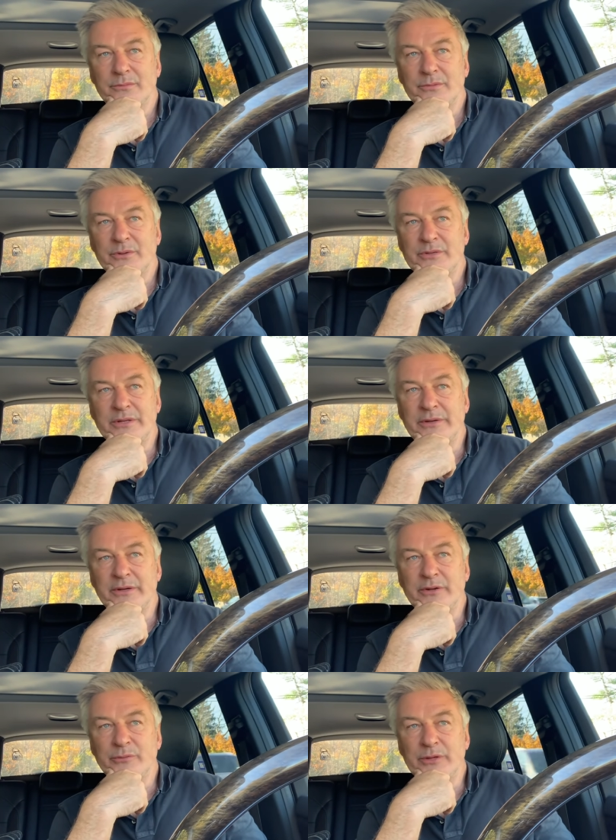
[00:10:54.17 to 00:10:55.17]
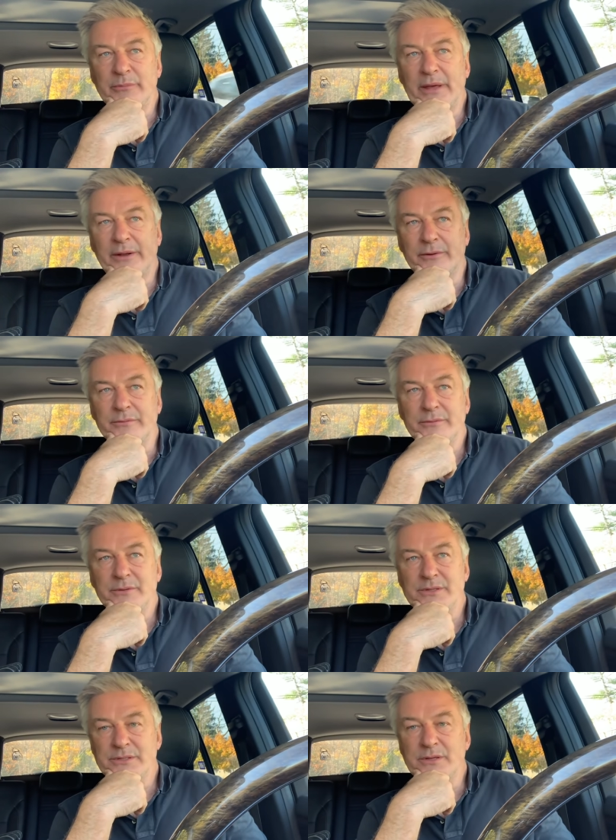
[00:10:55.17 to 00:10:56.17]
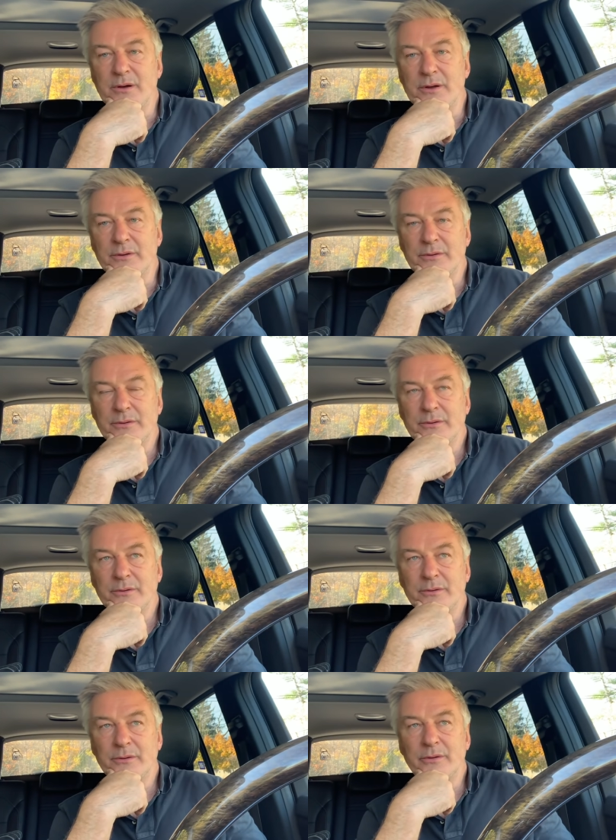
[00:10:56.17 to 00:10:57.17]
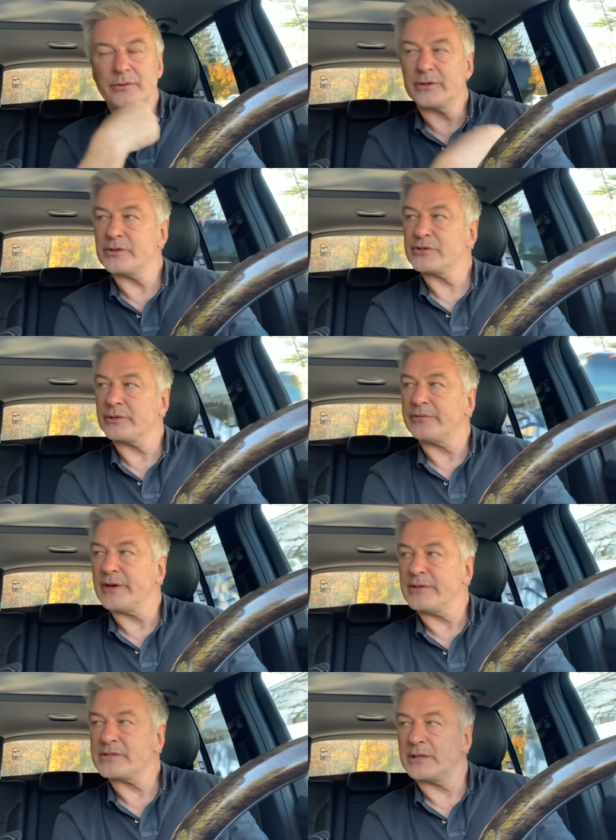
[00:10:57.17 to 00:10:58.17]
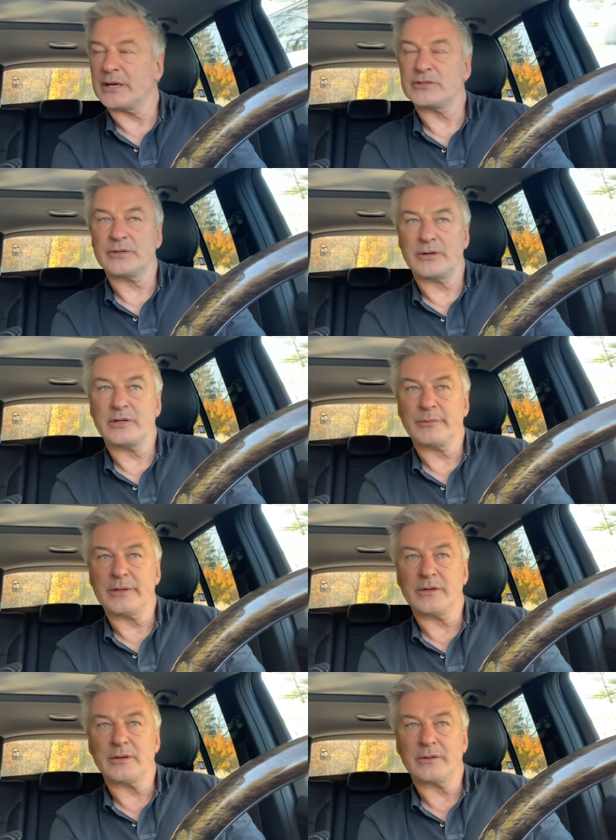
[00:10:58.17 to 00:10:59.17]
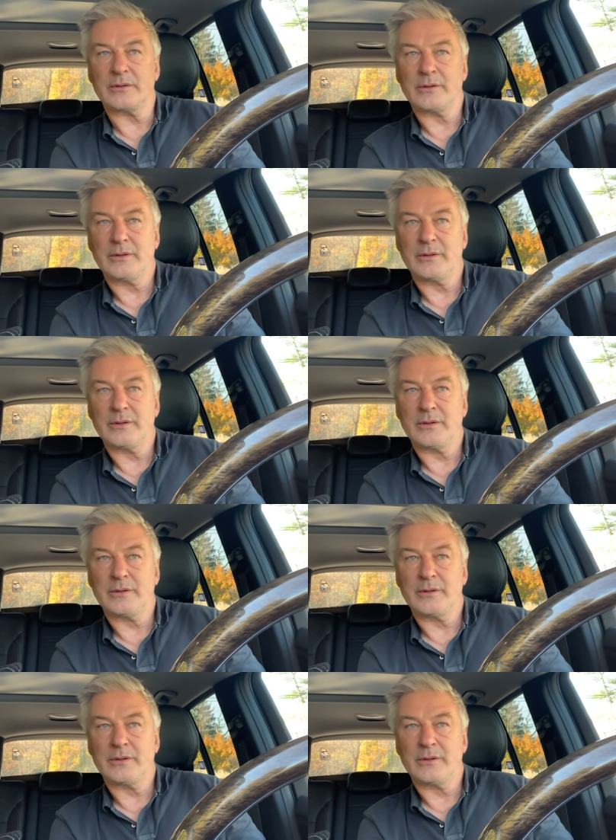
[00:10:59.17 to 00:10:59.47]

you see that it doesn't really matter because he's gone. Now they're going to certify this election, and he'll be gone.